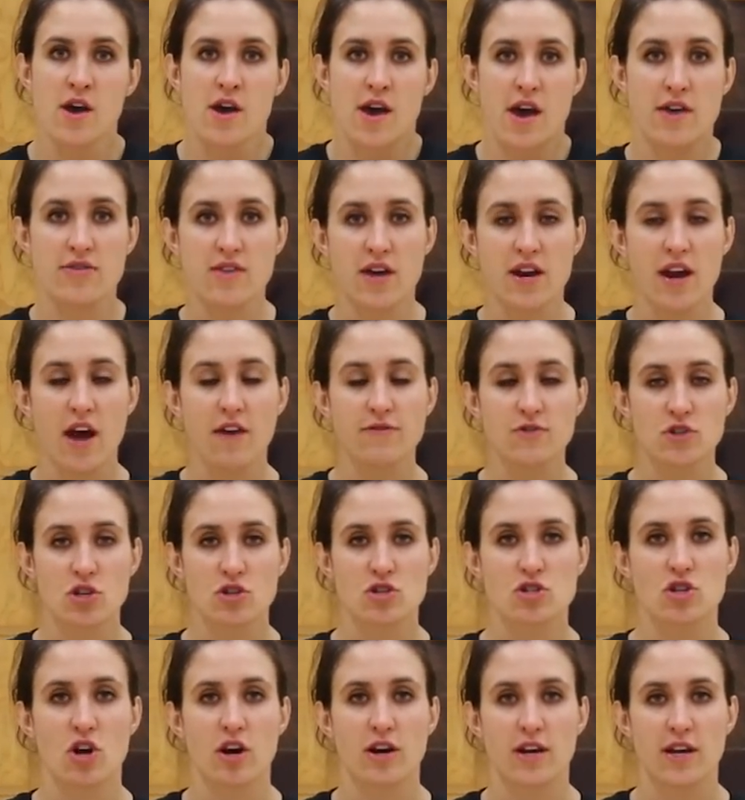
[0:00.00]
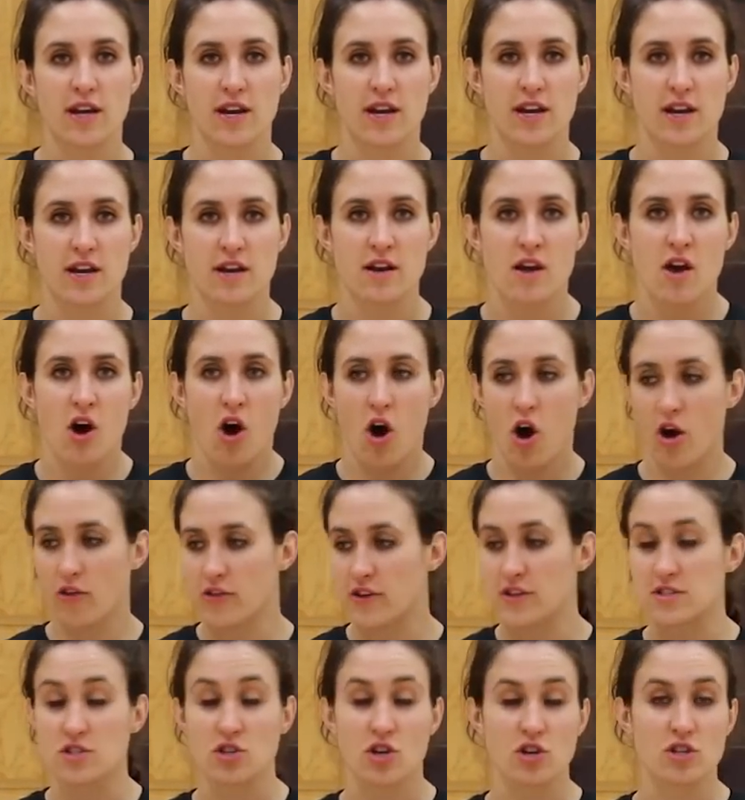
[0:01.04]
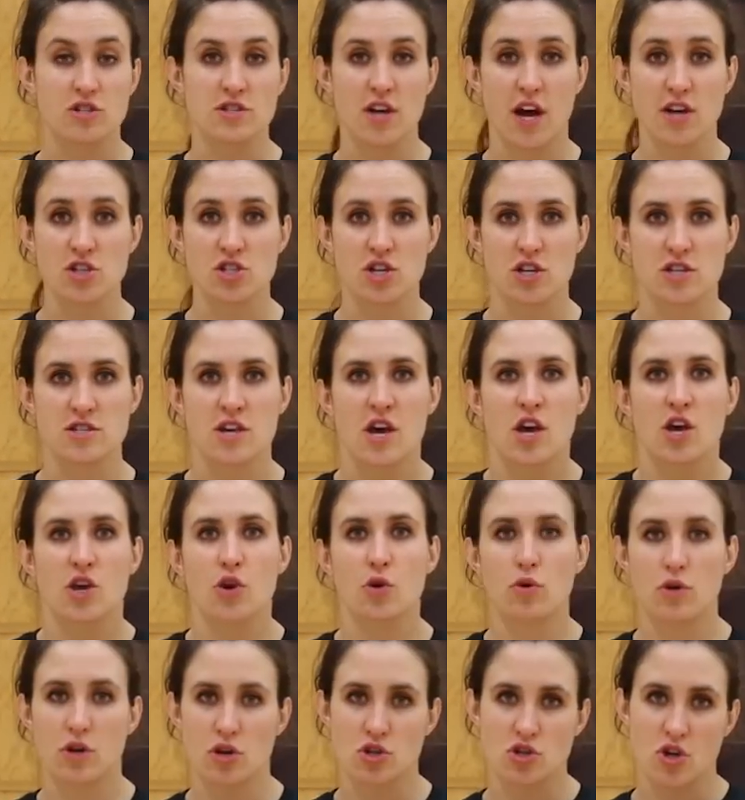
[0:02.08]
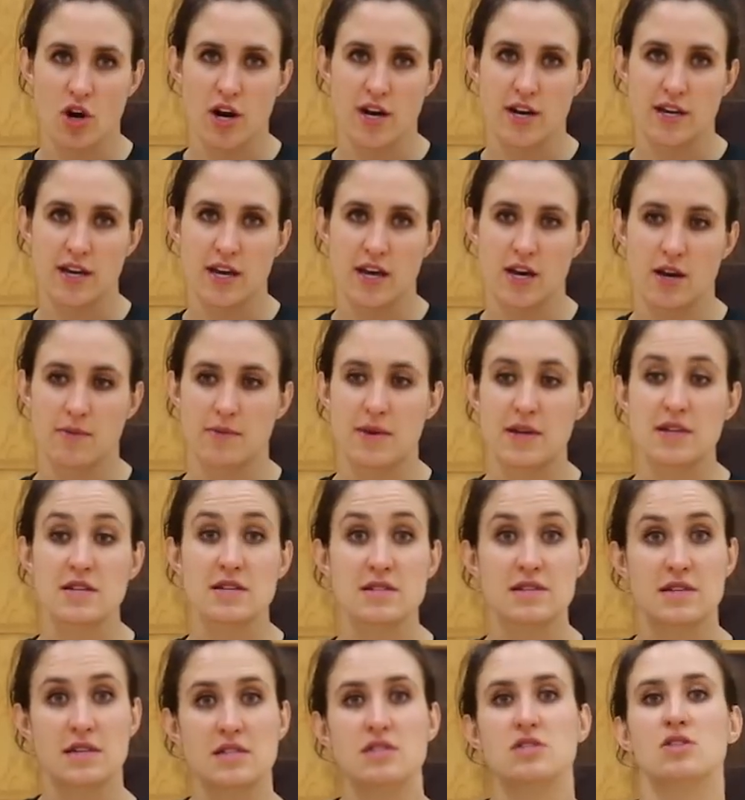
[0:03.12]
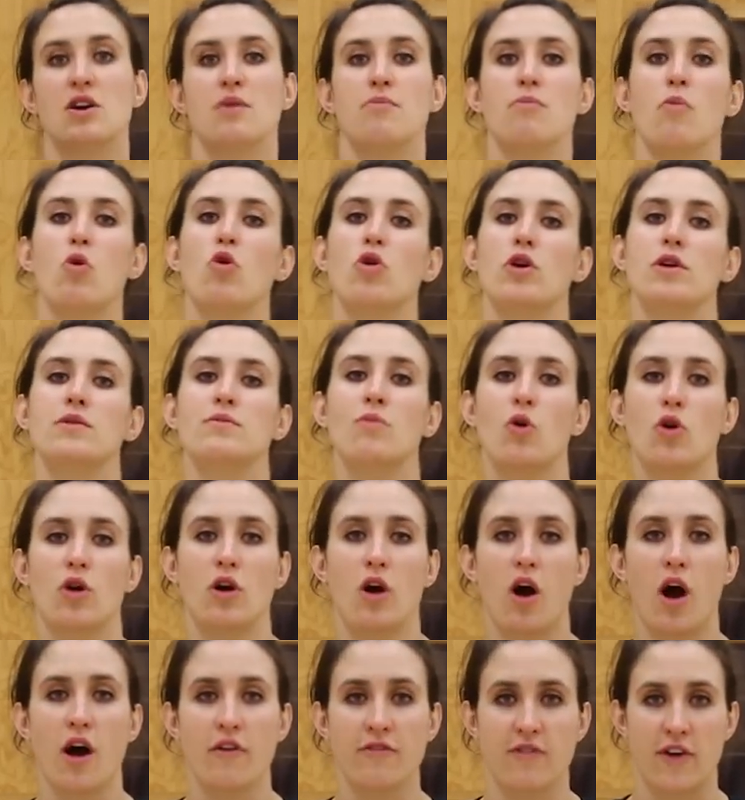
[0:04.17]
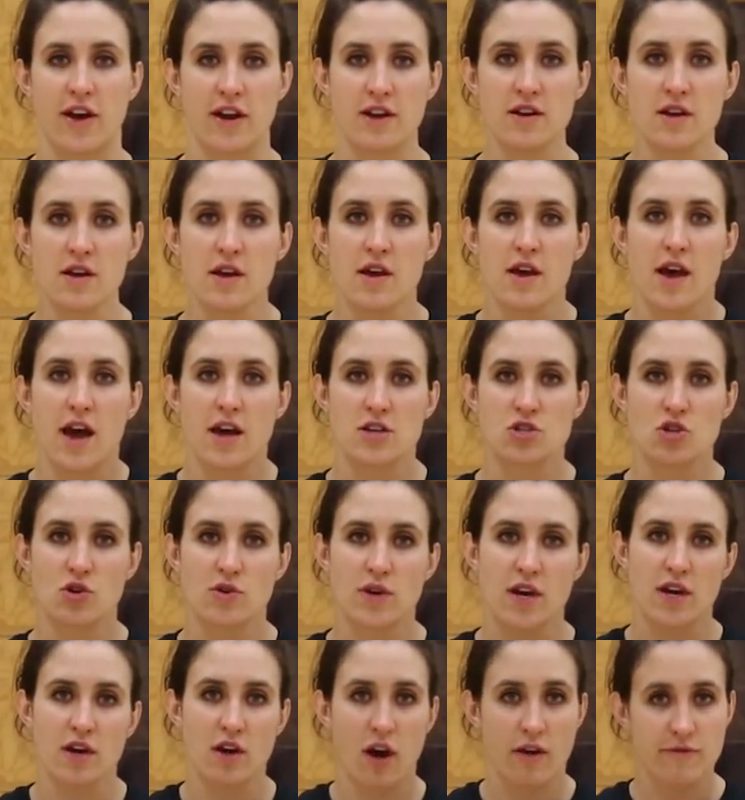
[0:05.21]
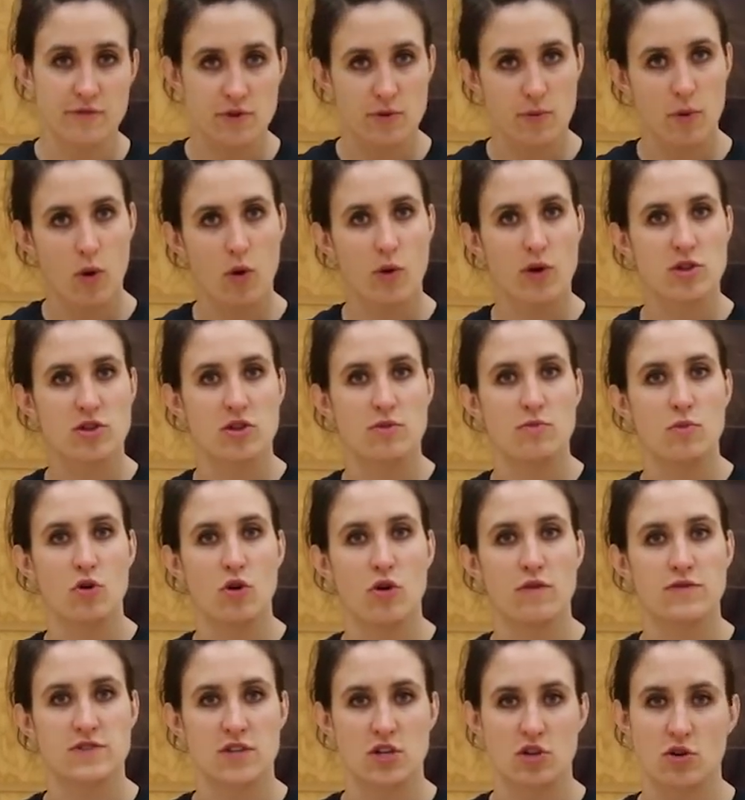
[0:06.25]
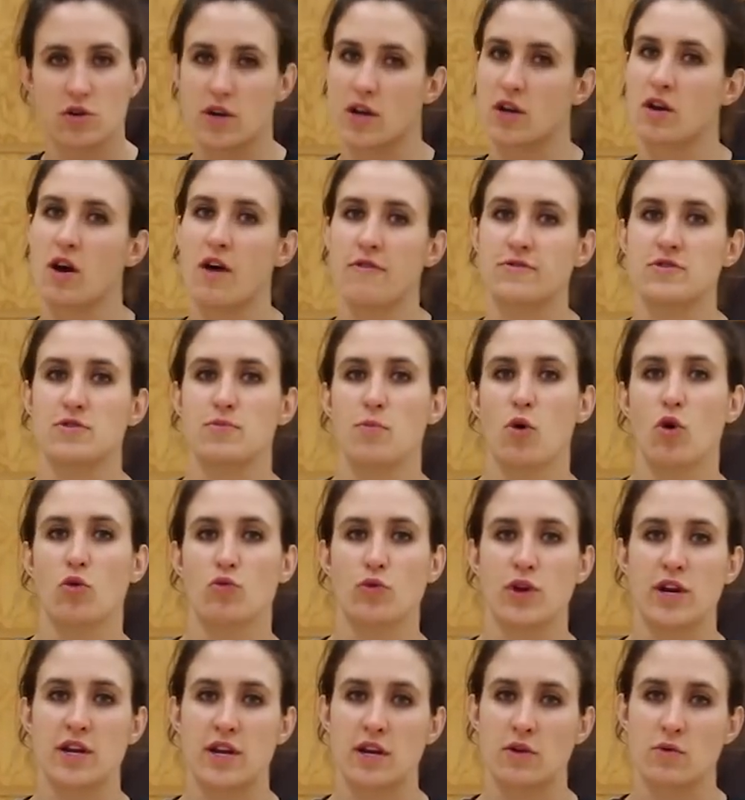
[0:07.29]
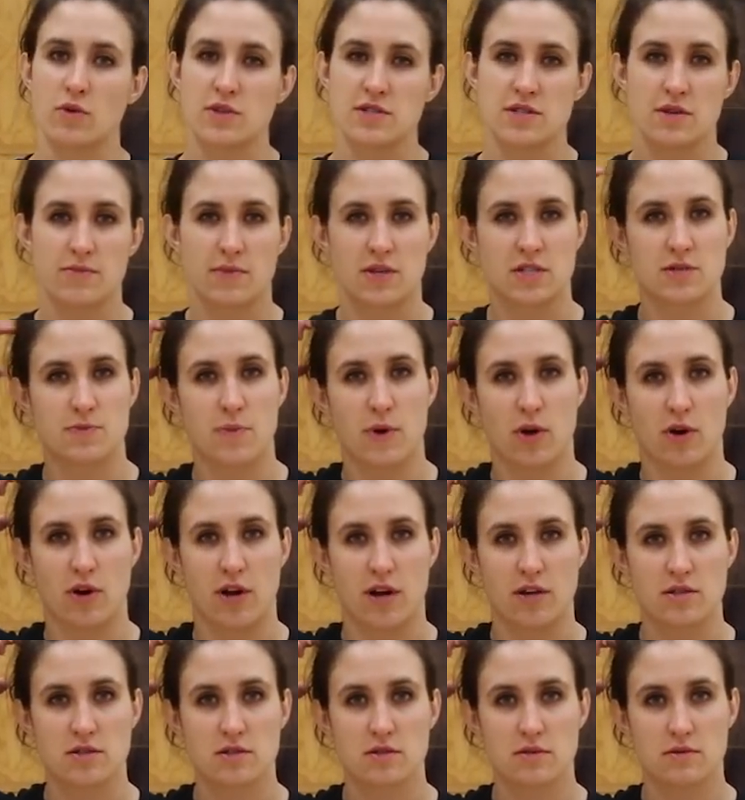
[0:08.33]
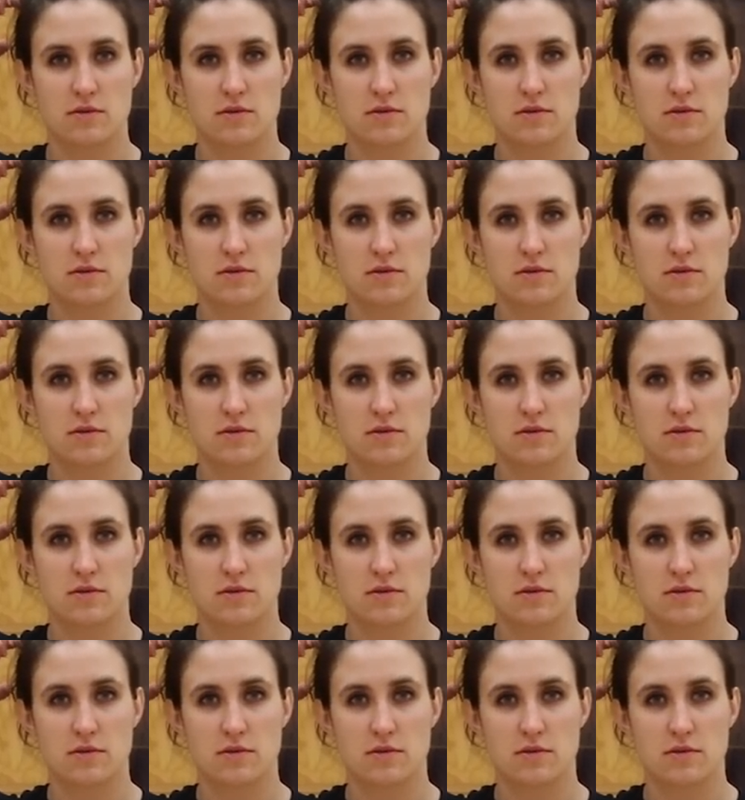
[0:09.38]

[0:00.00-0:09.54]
And then after you start getting all these good touches, you want to try to get them into system more and more often as you get comfortable with the moves and you get comfortable reading with some experience.